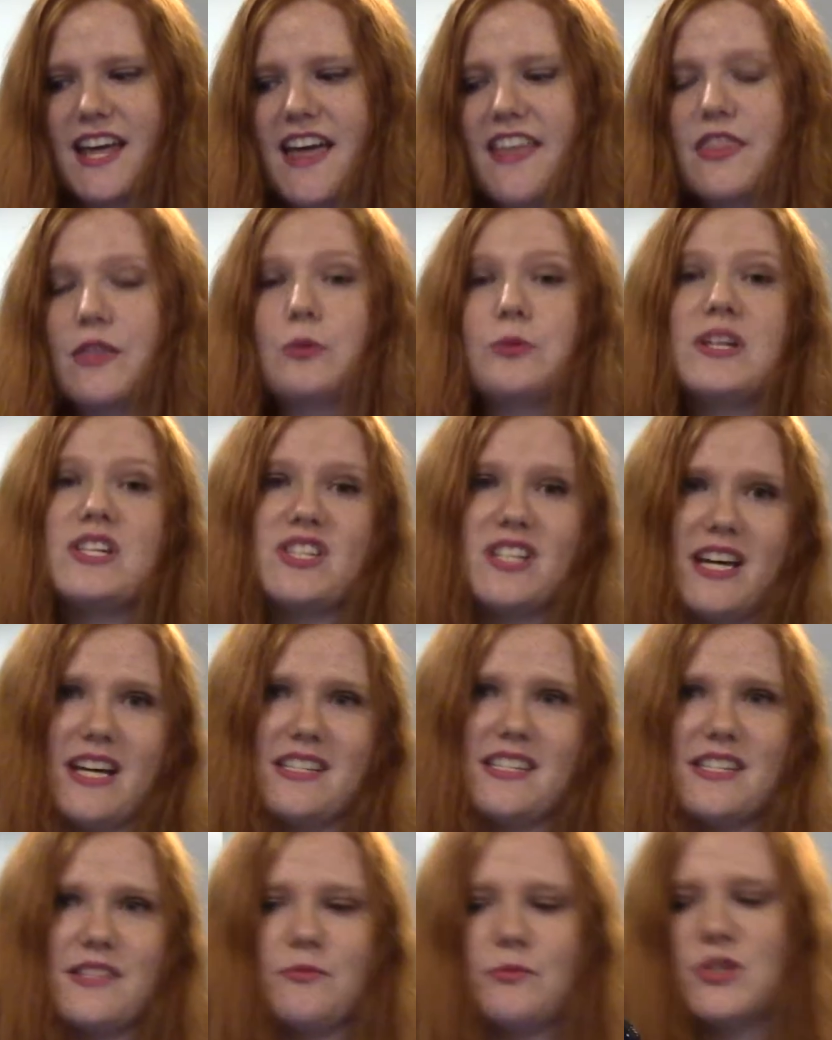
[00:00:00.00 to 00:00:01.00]
that reaches
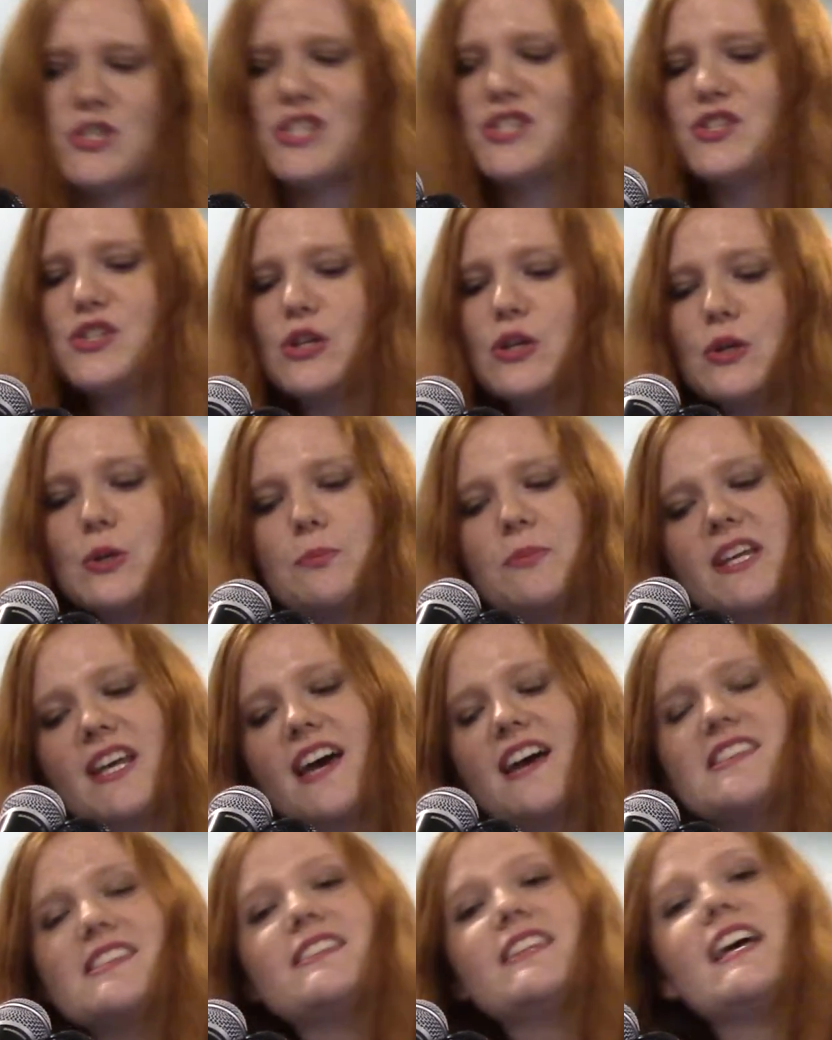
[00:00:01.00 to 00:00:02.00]
us, which is due to
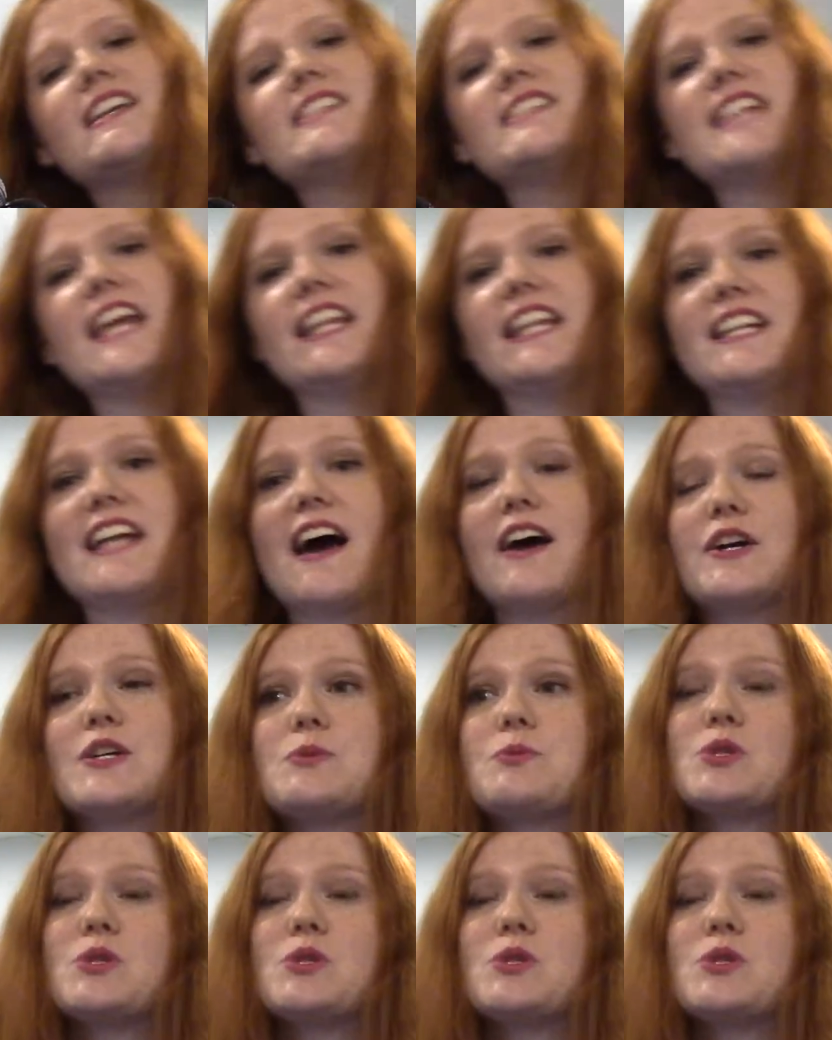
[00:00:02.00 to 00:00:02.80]
because of less daylight hours,